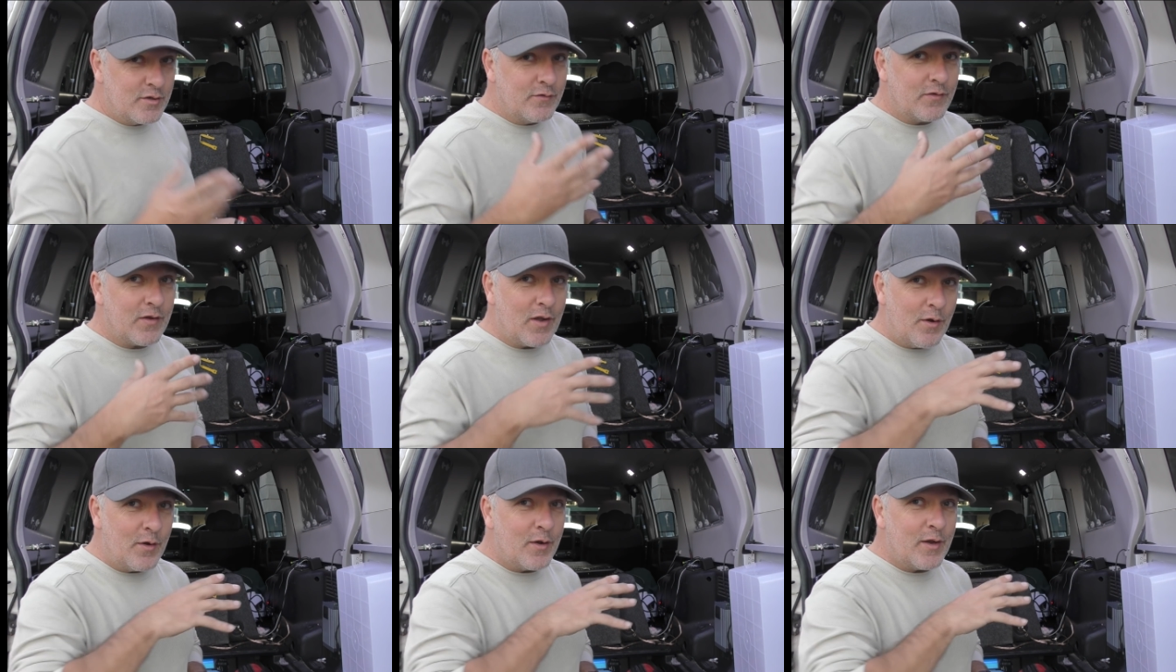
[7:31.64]

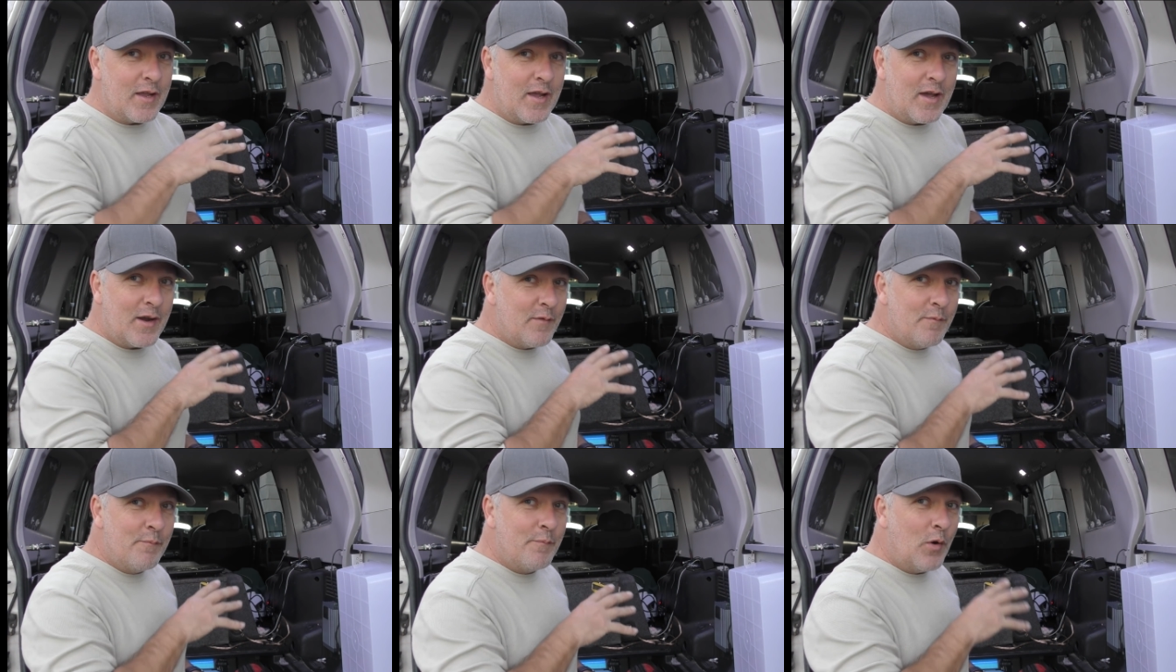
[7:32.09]
of going
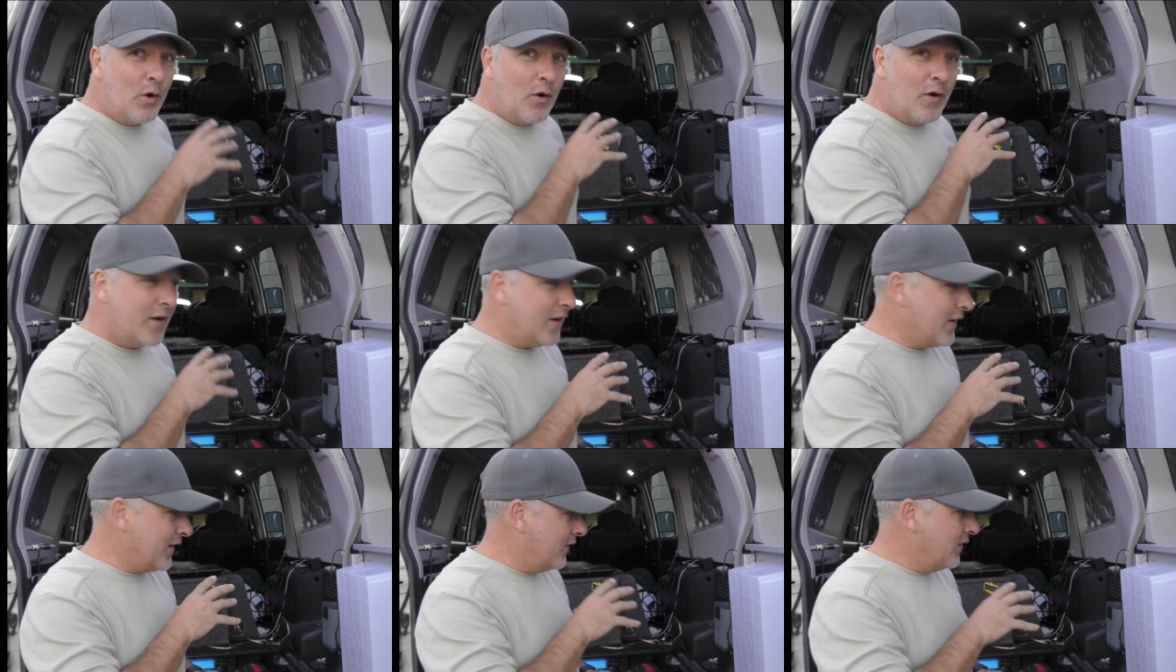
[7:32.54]
out and
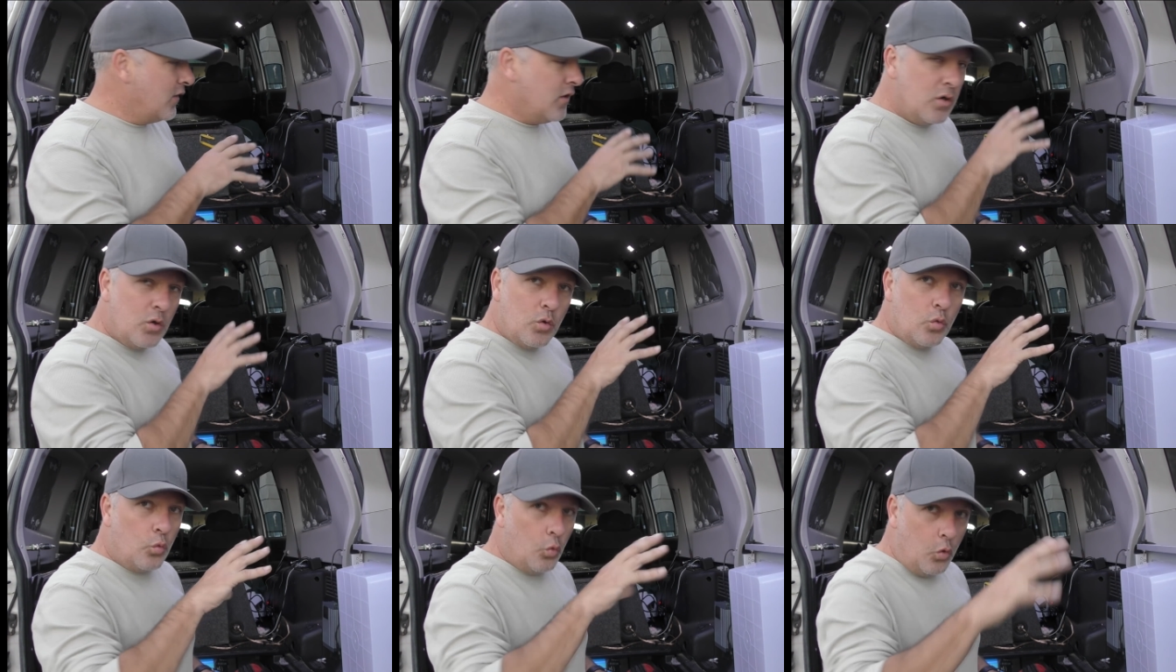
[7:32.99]
buying
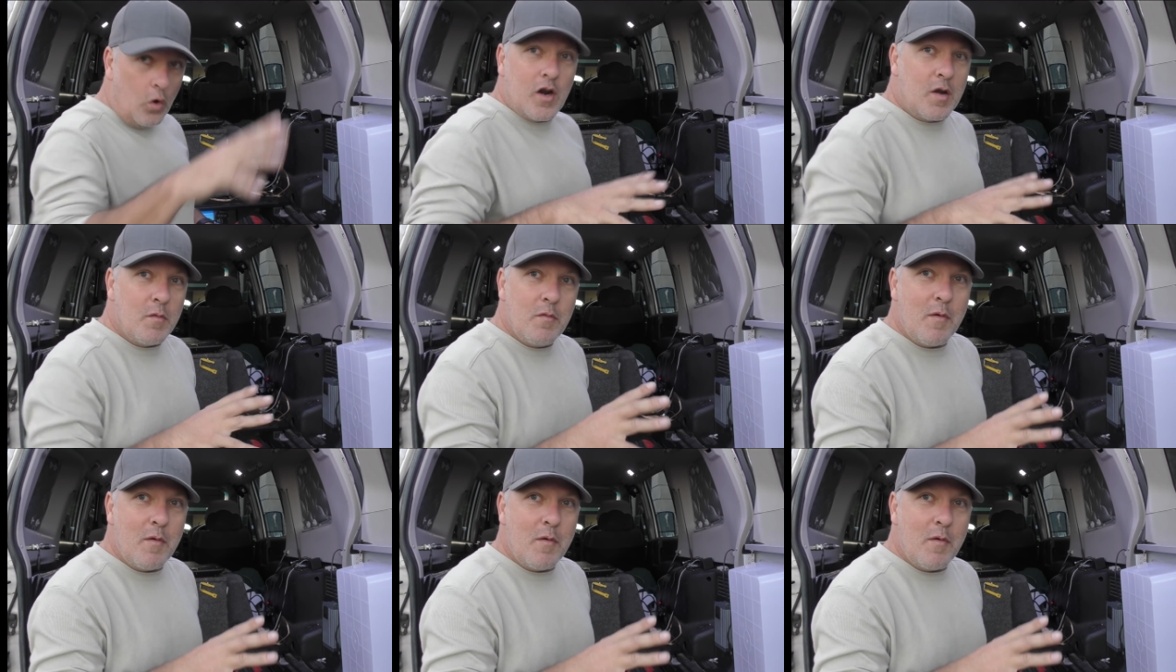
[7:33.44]
what I'm